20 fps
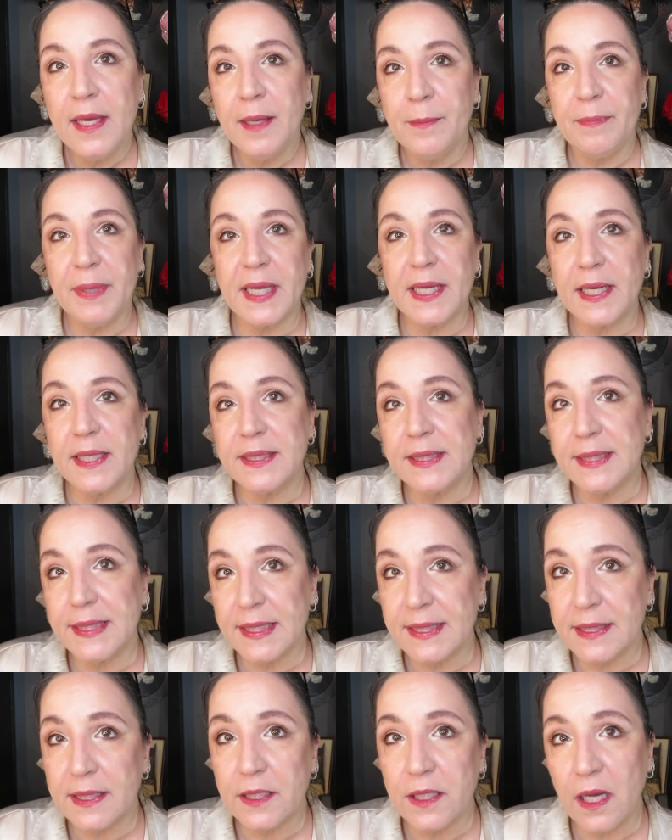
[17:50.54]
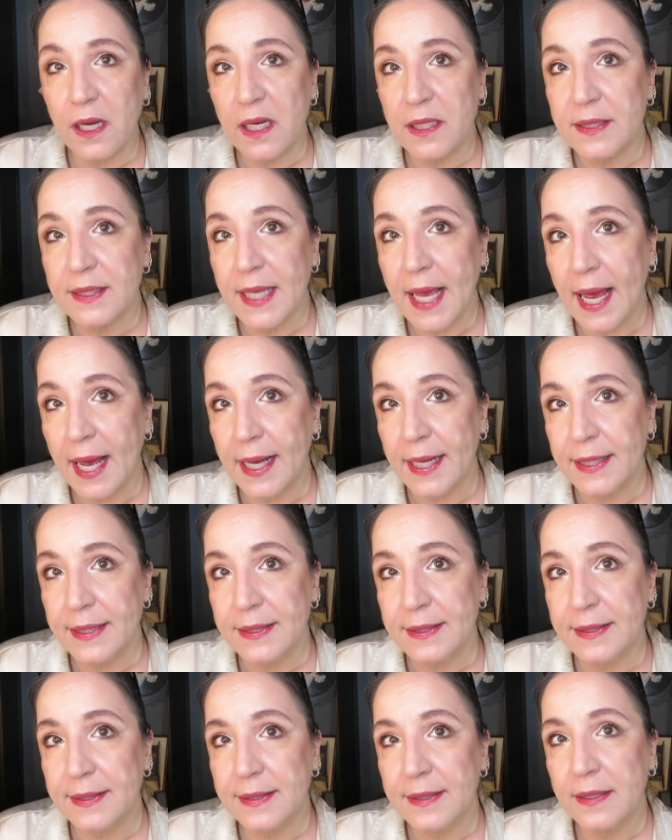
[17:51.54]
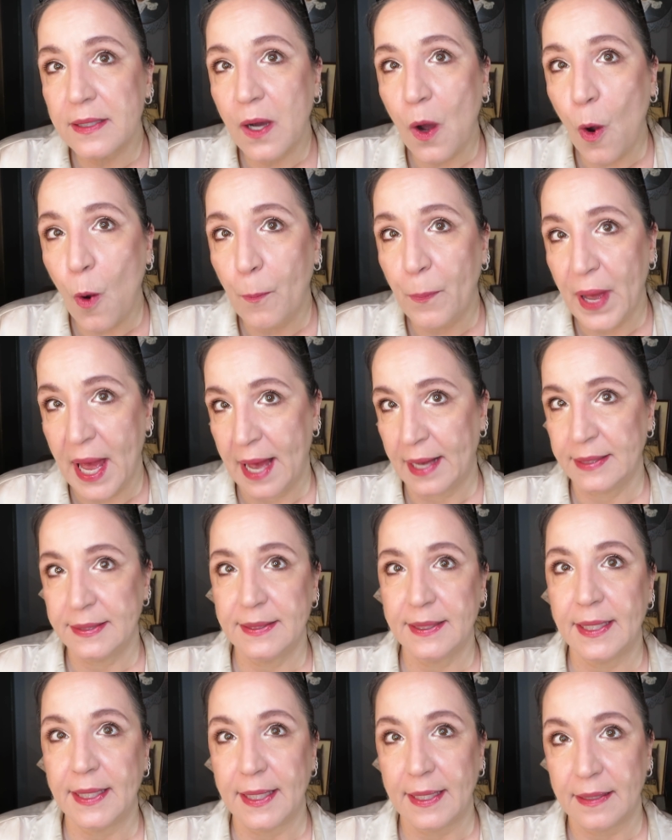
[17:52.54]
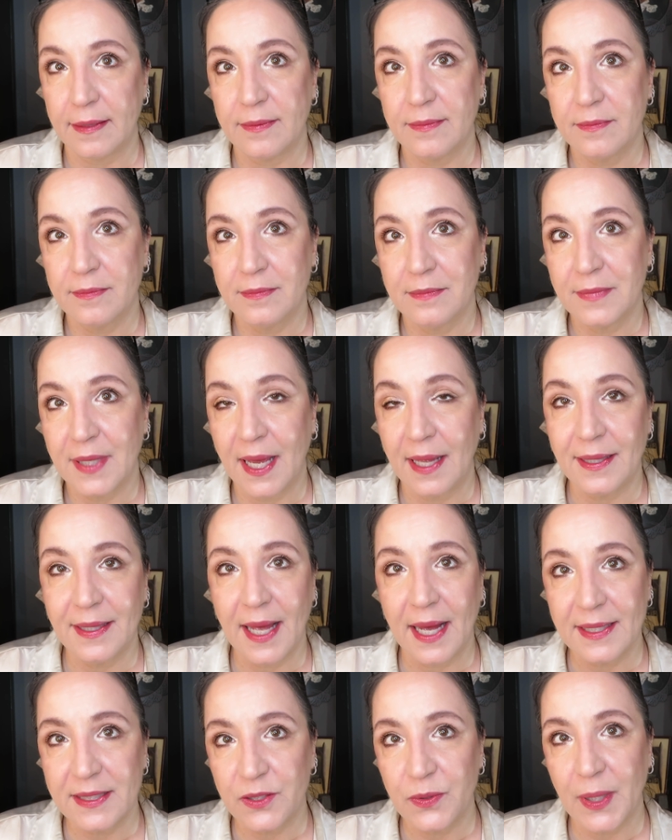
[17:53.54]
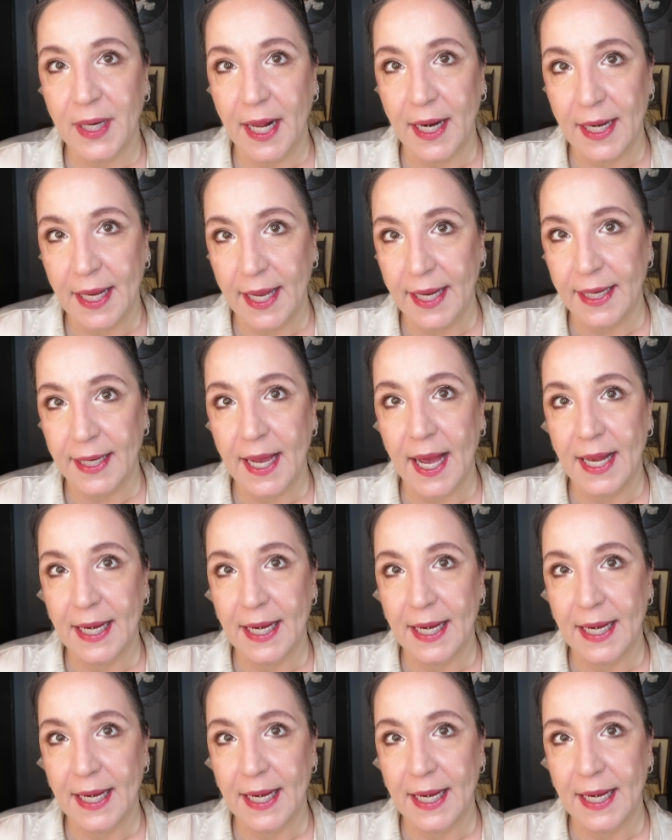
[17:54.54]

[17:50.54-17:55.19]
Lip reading: Because this gloss has opacity, and that's what I like.